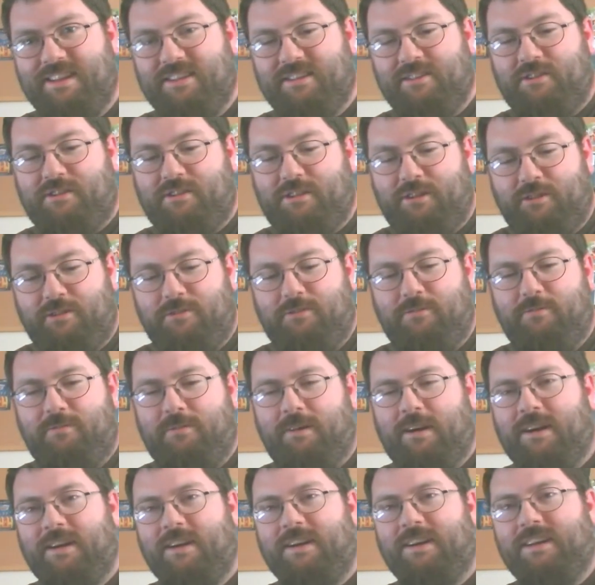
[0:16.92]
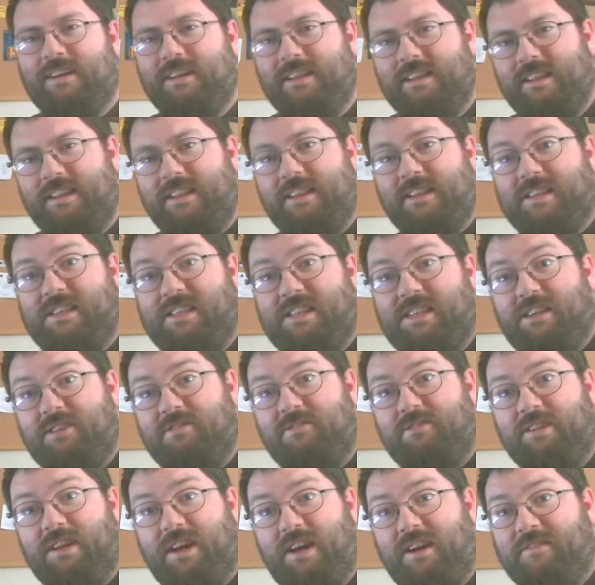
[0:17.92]
to the
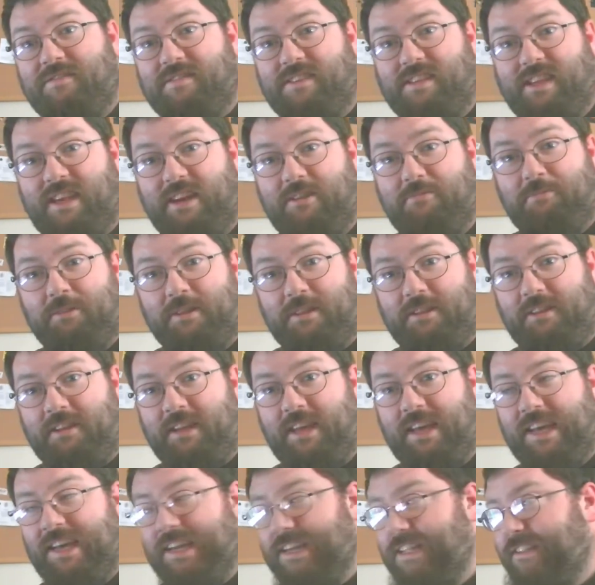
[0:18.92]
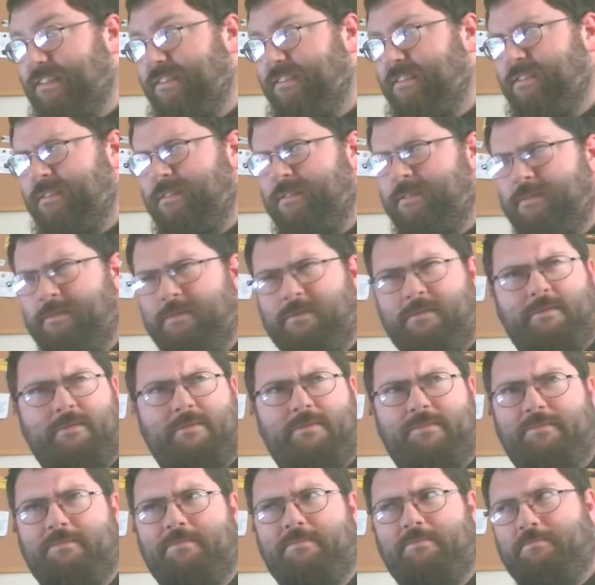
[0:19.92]
sealed off sacred land of
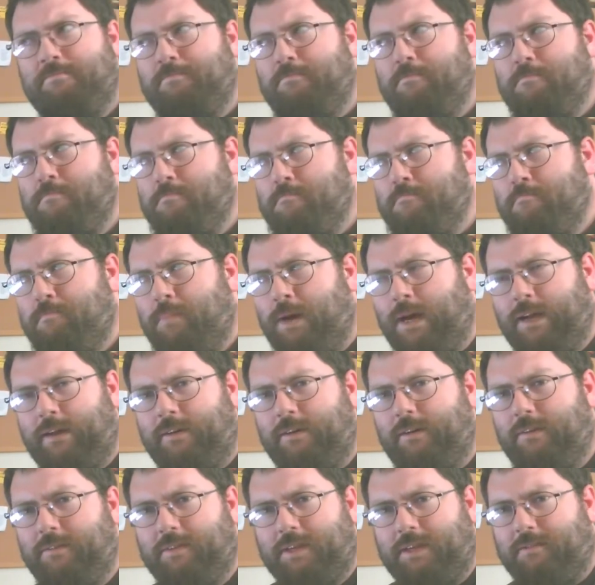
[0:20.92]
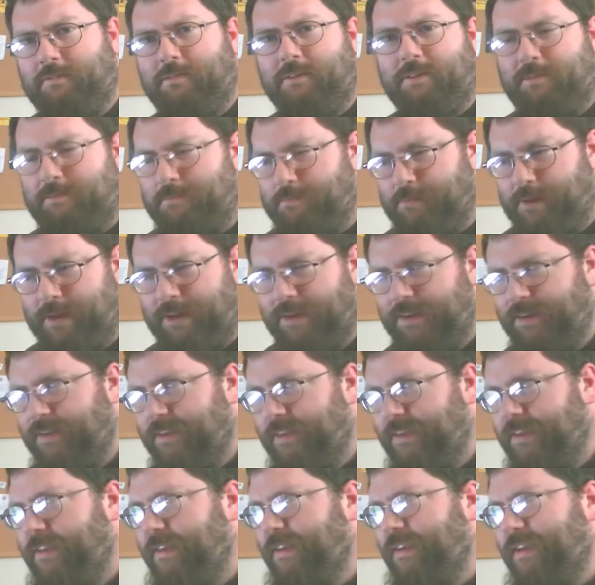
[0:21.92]
my living room
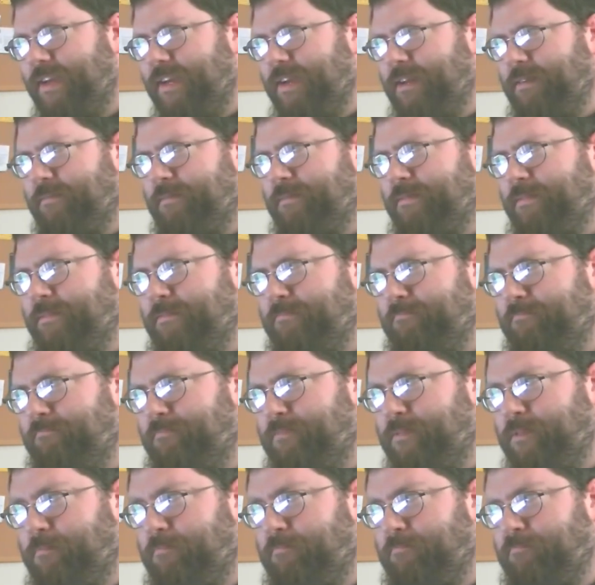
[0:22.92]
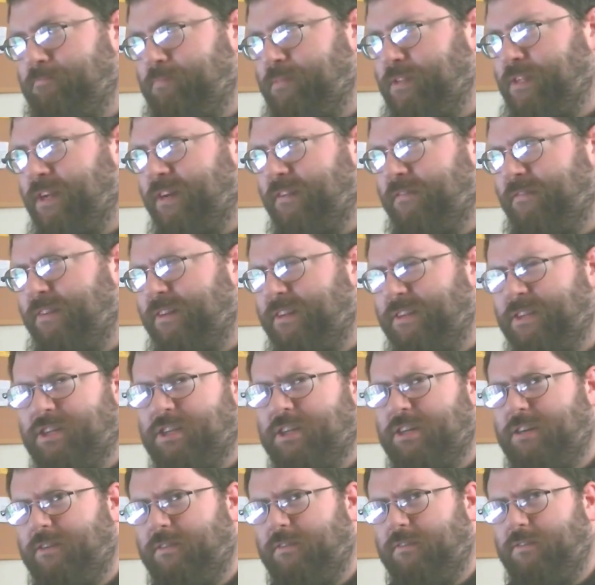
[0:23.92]
and some stuff on
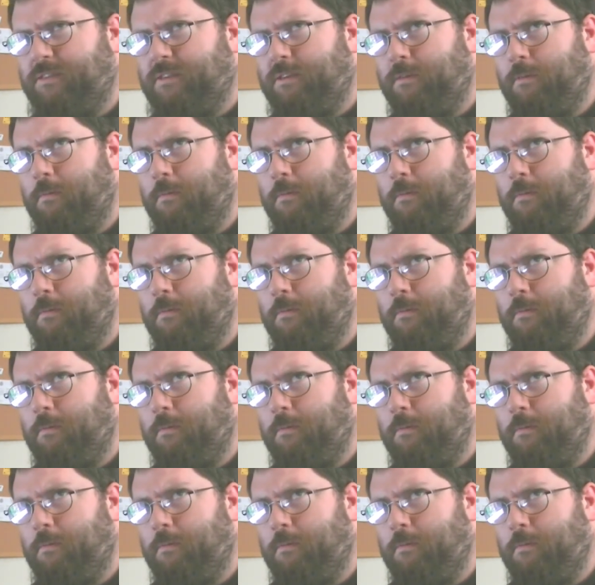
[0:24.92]
shelves.